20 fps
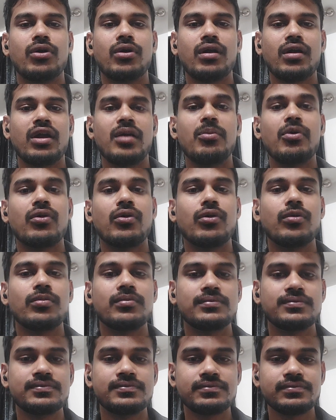to your neighbor home.
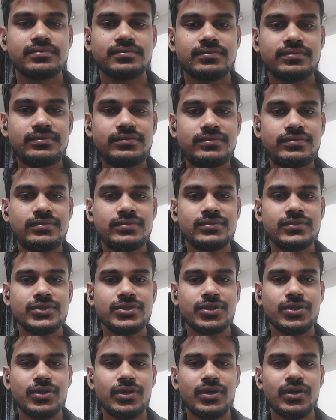
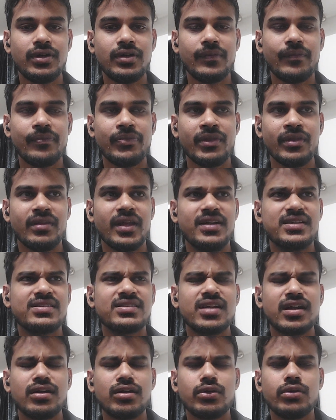So that is
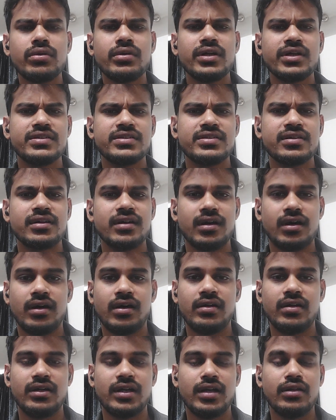done through
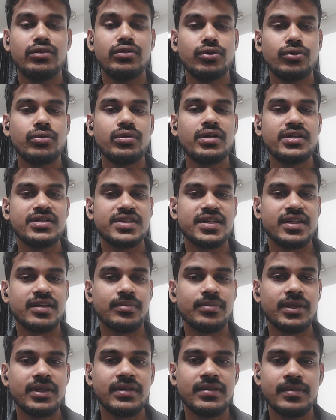
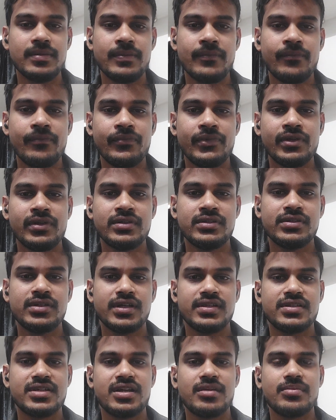HTTP. So
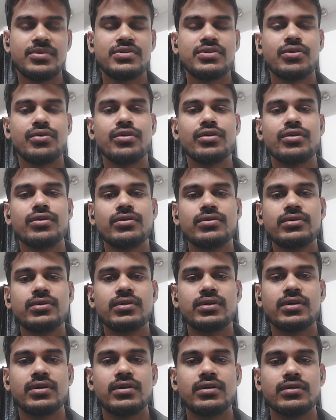HTTP is going
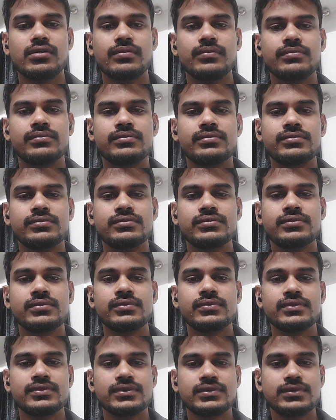to
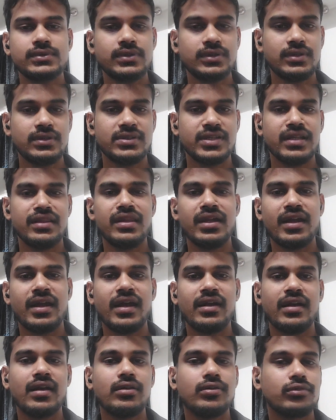send the
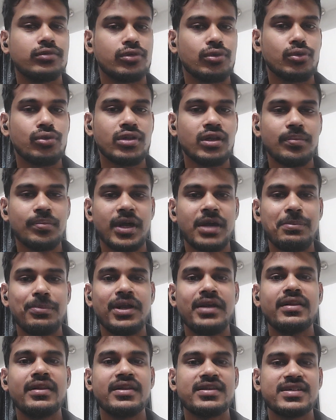data through that
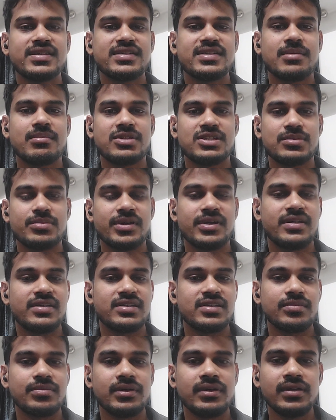pipeline that is established by
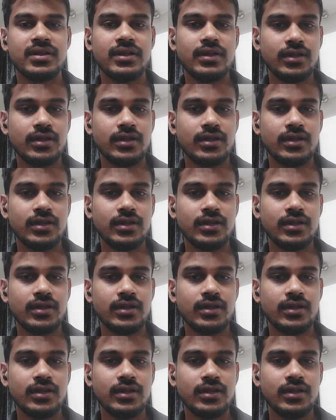TCP.